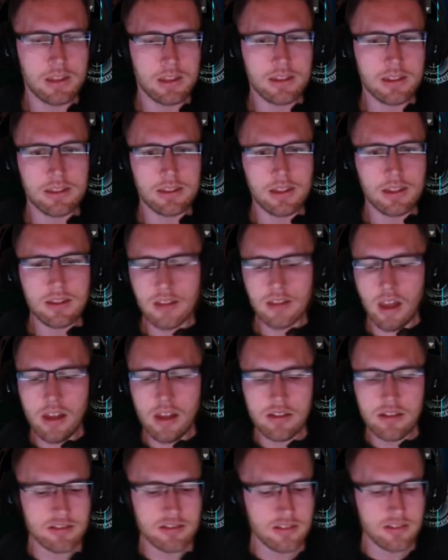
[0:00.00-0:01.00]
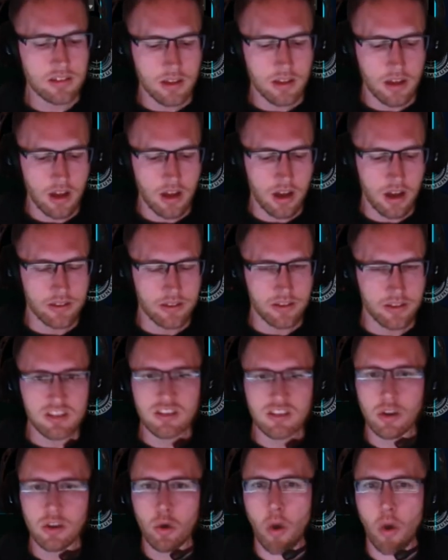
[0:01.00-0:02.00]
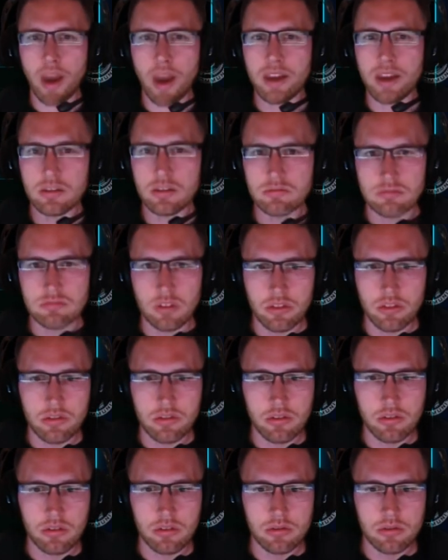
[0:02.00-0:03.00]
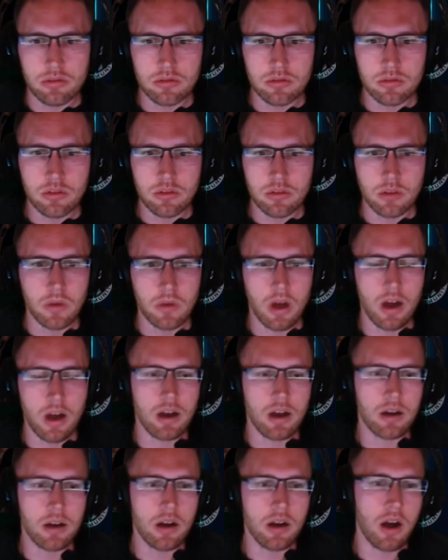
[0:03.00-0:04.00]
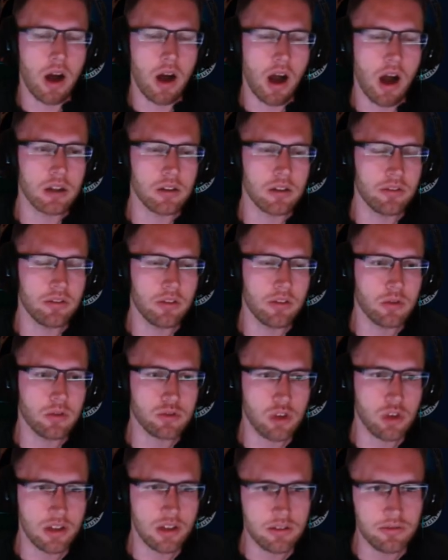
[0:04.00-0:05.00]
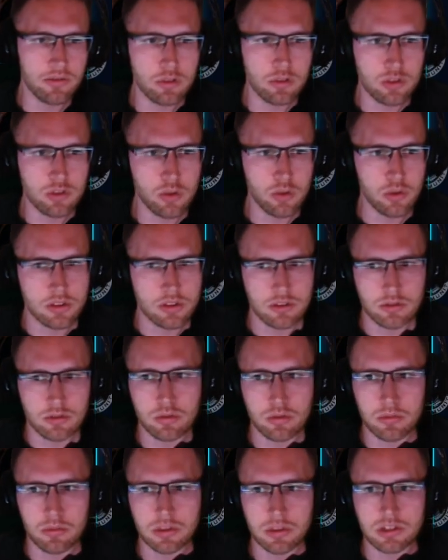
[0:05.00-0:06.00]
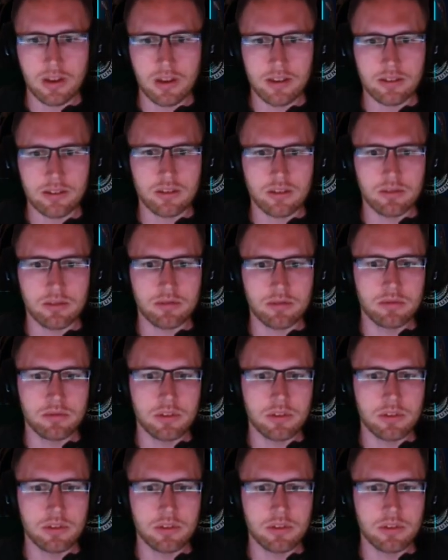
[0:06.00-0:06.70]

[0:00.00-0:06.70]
This is this is a quick run through. I'll try to avoid going into too much technical,